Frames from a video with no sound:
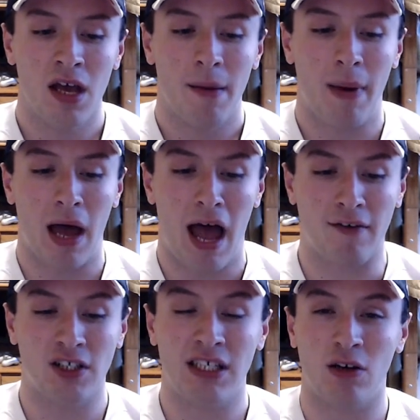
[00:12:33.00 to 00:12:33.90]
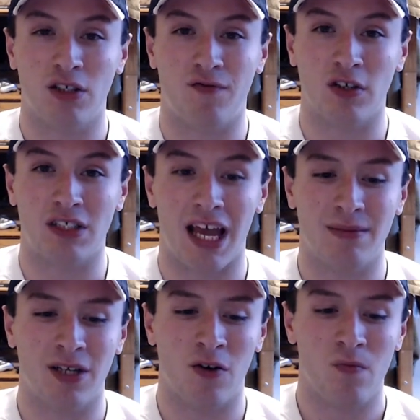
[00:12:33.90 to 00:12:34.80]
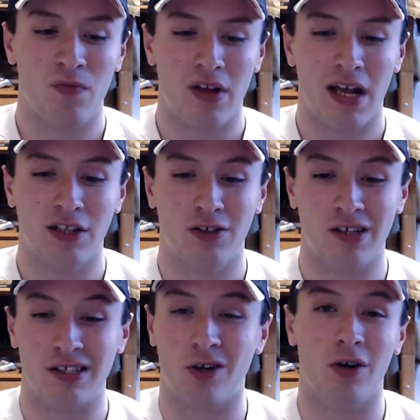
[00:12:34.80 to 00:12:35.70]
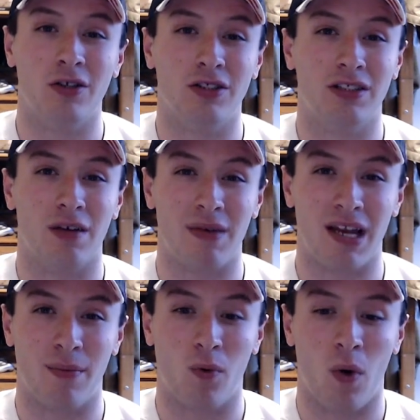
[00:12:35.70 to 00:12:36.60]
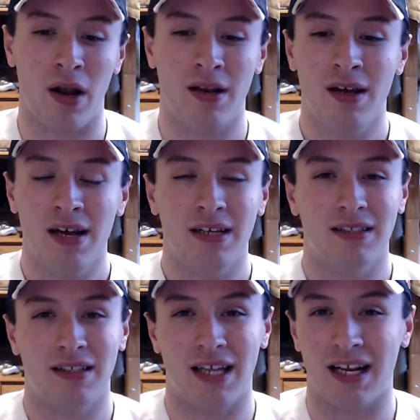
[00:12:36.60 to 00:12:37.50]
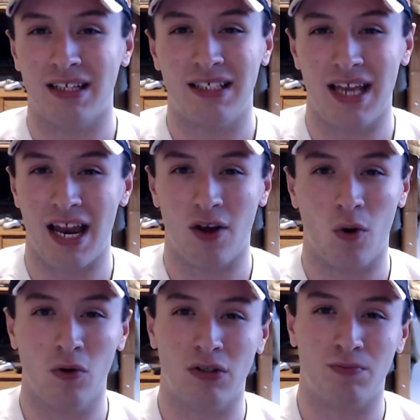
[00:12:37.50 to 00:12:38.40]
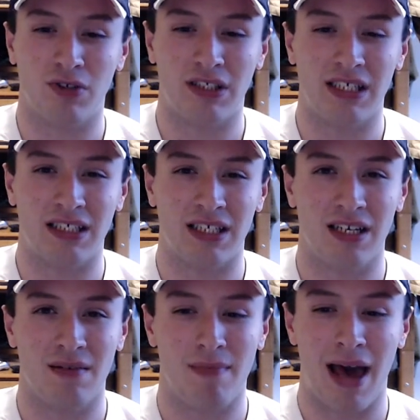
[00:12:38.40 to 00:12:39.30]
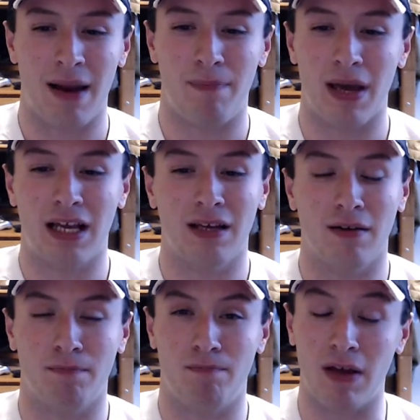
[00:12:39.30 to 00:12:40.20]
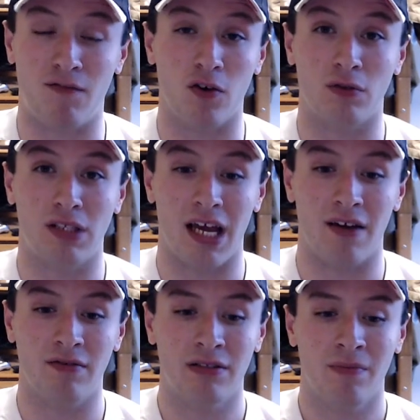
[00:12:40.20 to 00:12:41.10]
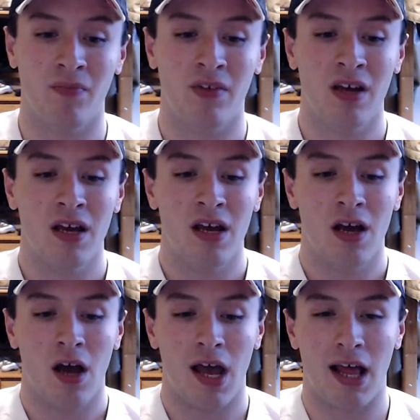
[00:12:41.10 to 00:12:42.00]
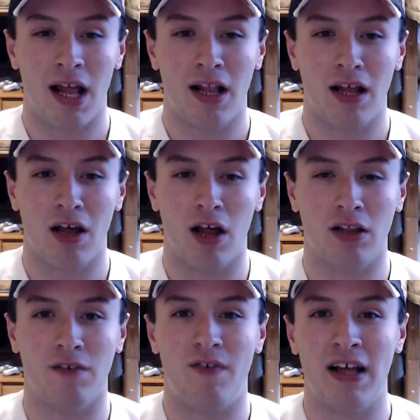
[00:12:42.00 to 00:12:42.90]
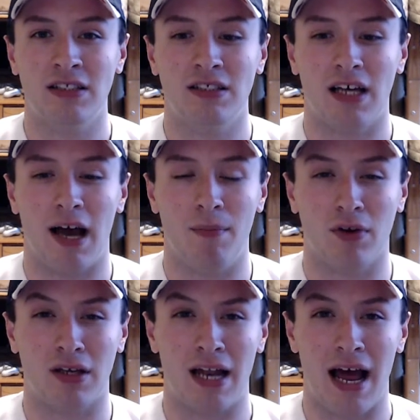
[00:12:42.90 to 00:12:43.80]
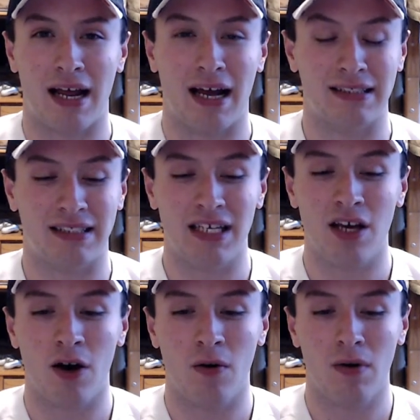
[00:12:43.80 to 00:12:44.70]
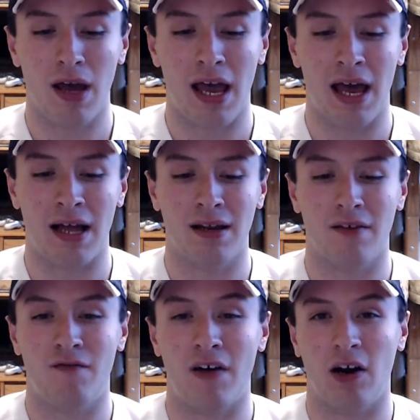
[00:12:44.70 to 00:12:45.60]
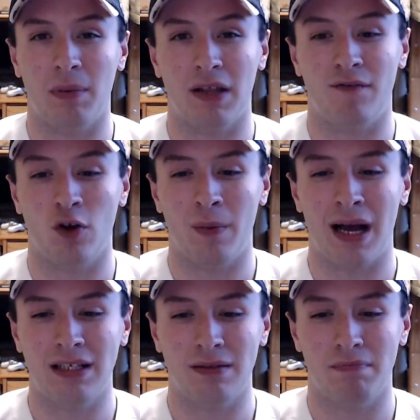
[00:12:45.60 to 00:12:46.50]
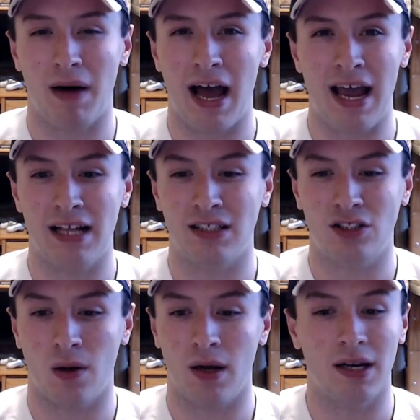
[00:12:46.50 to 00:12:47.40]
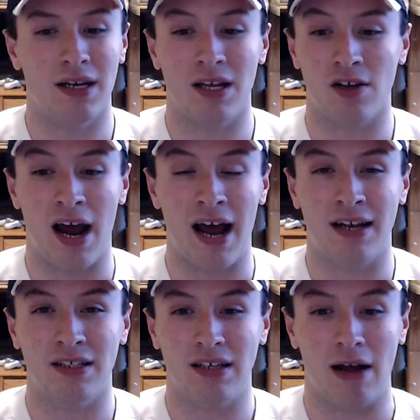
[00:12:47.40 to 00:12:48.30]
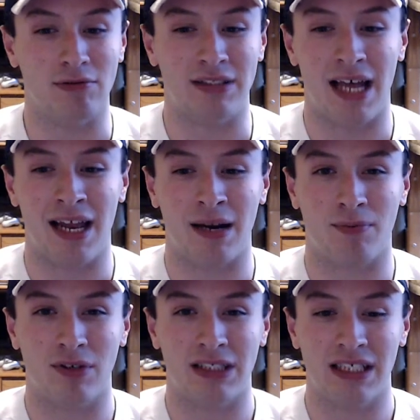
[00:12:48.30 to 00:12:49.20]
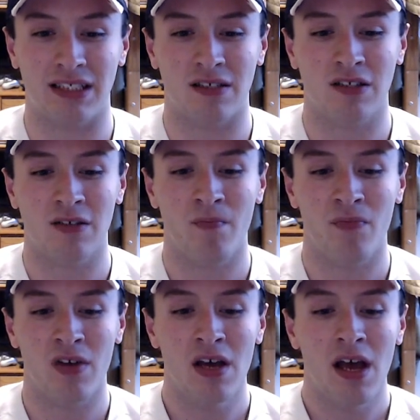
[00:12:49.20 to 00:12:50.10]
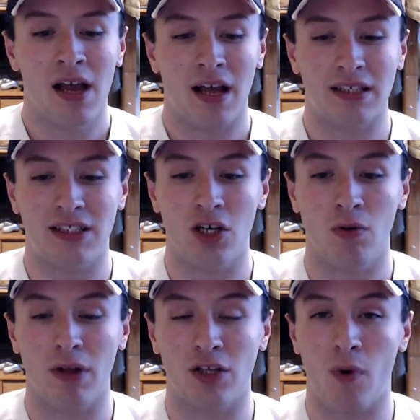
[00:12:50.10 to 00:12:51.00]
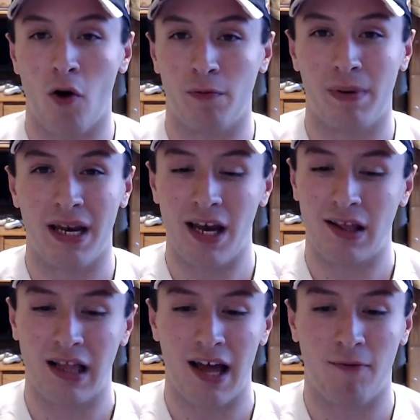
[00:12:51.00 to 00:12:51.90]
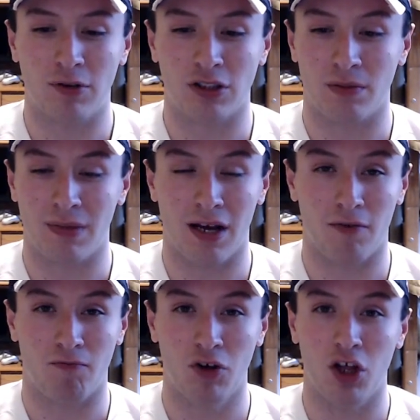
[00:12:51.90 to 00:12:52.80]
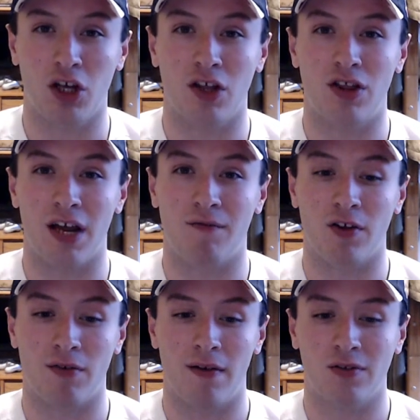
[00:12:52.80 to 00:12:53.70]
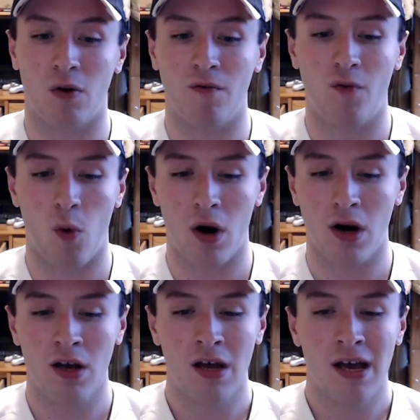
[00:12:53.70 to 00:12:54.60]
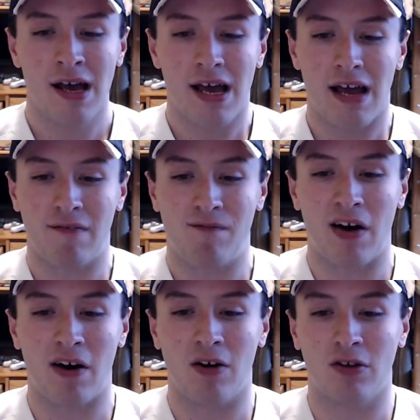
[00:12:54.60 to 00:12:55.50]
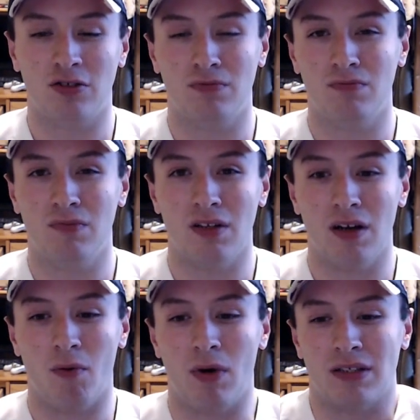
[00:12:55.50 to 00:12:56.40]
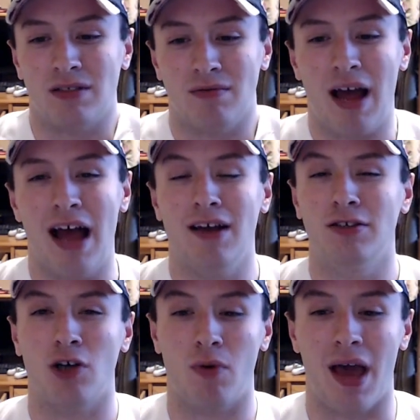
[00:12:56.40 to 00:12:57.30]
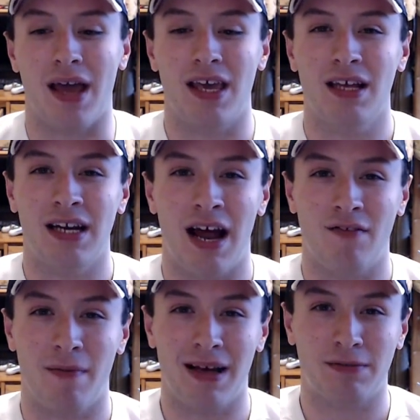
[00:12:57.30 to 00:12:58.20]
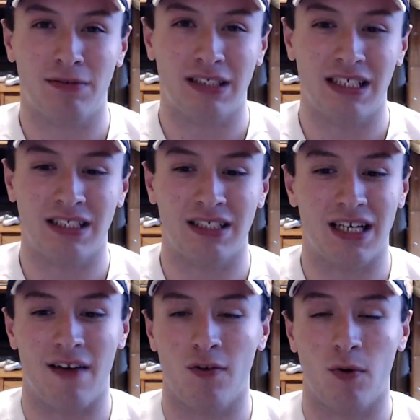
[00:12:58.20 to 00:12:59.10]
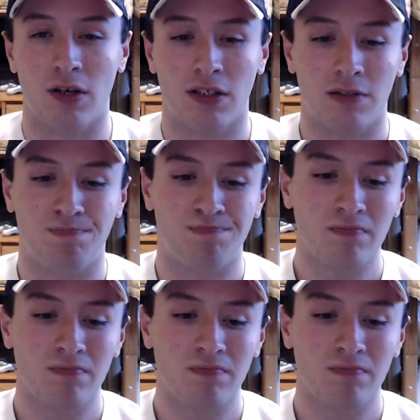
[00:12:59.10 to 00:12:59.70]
But after seeing those first games out, looking at Turner's going to be the number one. Didn't concede any goals in preseason. Had a big few saves. And in defense, I'm looking at Castillo and Farrell be the fullbacks. By and Tilling neither had outstanding preseasons. Castillo linked well with Pinilla on the left, which is going to be a really good thing for the Revs going forward. And Farrell was okay. He didn't have the best preseason, didn't have the worst.